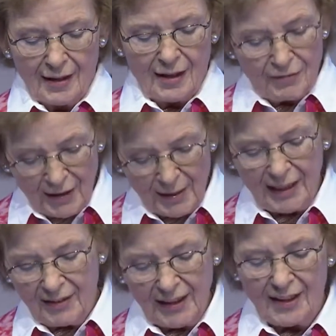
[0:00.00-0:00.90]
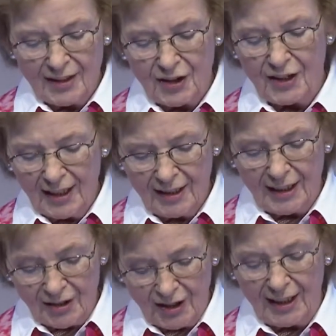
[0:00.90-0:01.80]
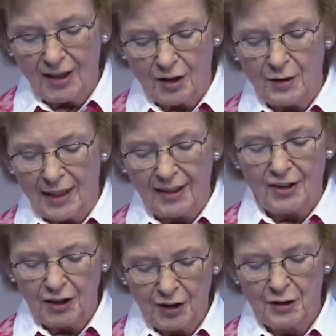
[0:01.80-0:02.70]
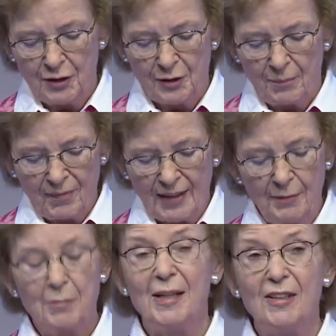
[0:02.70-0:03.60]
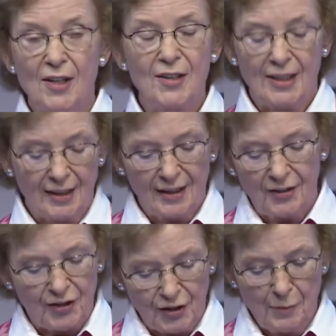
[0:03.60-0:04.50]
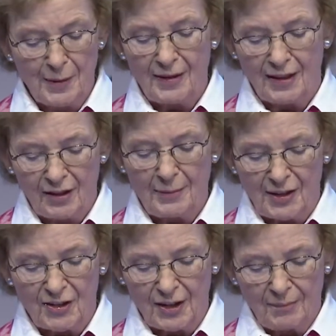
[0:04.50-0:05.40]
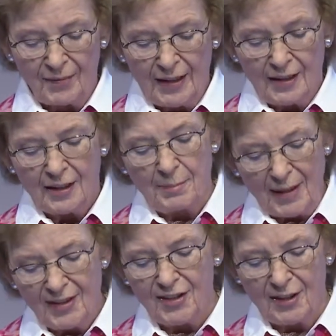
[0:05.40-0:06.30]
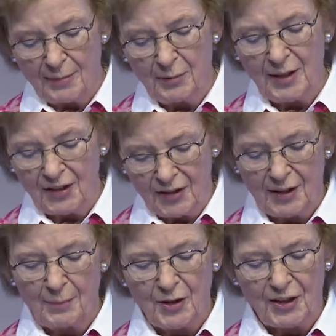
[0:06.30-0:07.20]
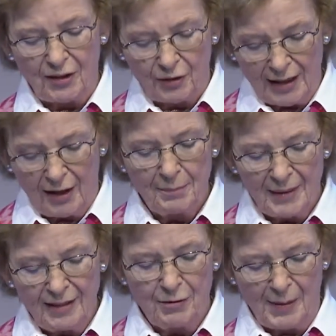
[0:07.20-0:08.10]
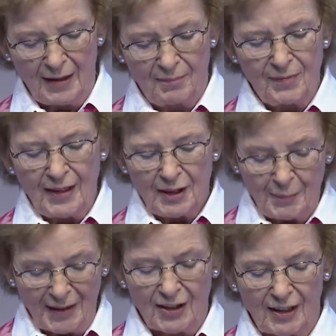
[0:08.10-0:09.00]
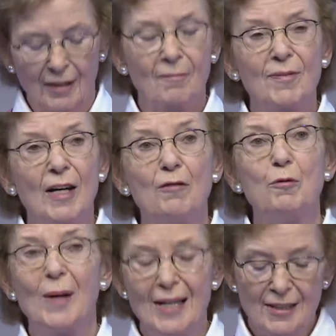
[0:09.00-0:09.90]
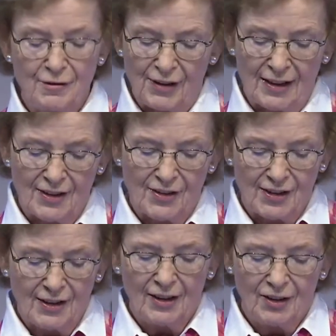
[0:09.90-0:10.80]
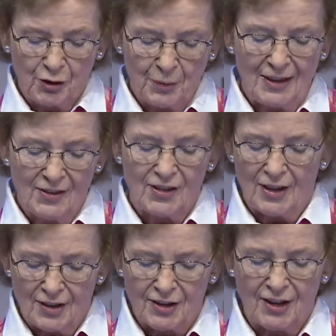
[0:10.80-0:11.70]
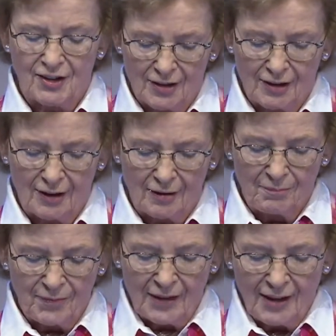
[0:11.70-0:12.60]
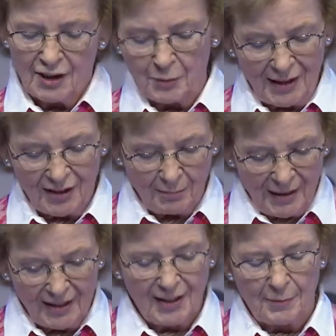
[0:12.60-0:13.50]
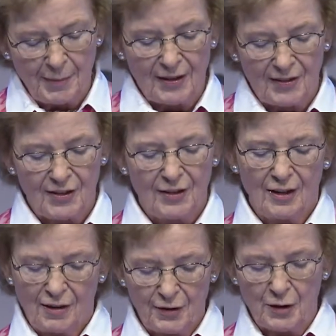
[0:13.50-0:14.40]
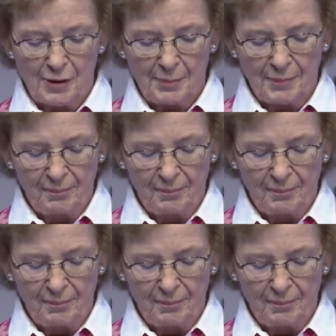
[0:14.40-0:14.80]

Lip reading: If I were giving it here today, there today, though, I can assure you they would be nodding in sober agreement. The past summer, we saw the most unbelievable spectacle of wildfires in Sweden's Arctic Circle, as well as in many other parts of Europe.